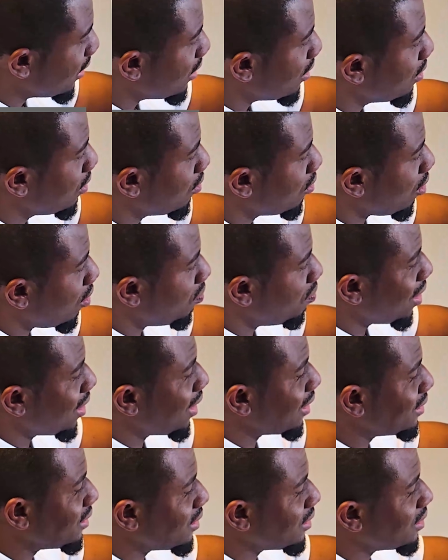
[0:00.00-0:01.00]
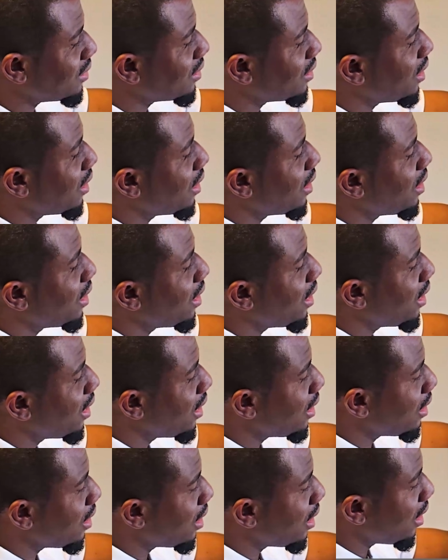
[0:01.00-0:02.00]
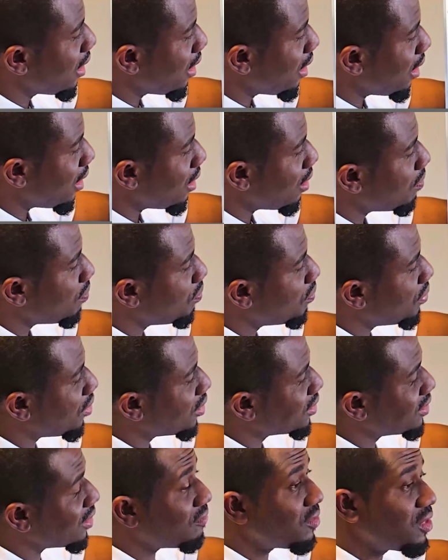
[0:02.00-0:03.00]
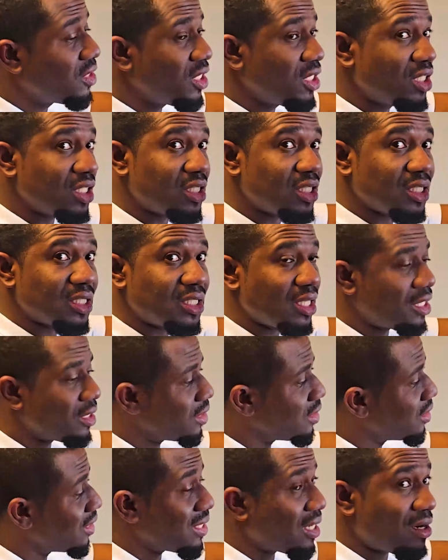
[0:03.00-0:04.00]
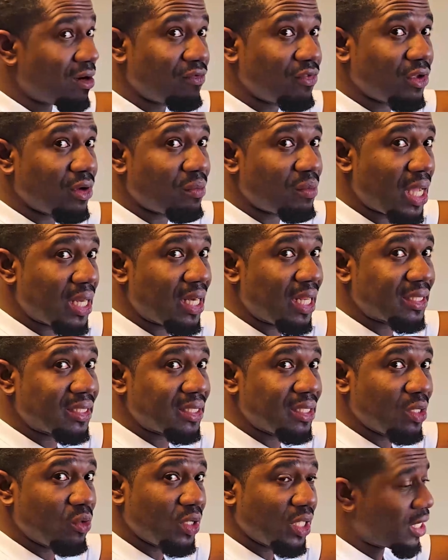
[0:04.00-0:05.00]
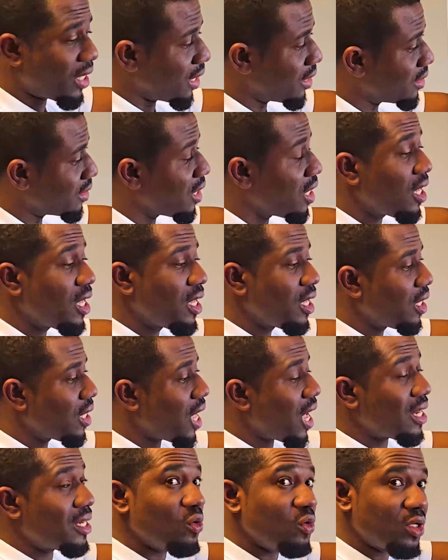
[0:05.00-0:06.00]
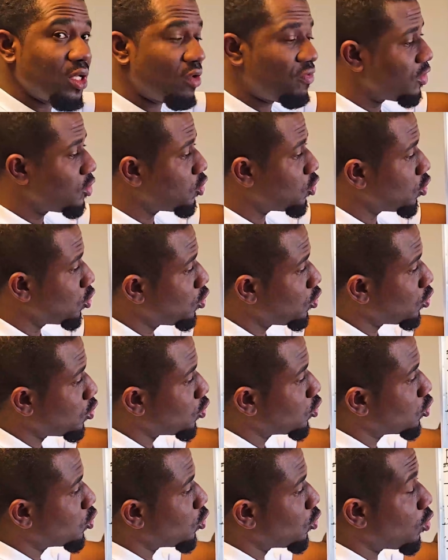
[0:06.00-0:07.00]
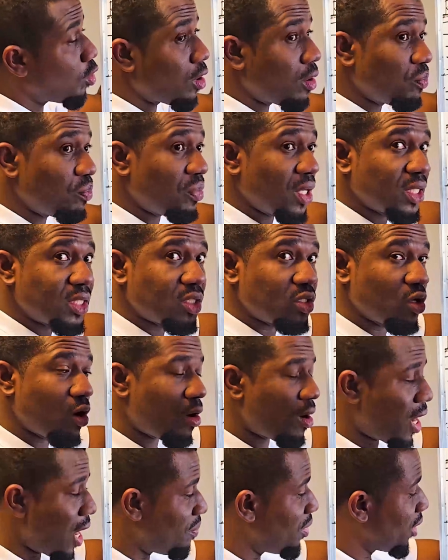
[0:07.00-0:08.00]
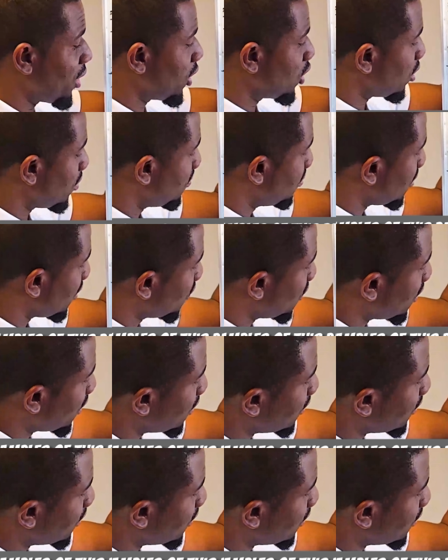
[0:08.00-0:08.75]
number, that is A plus 7 digits. Is a set of number that they will get, and they will give it to you to complete your application process.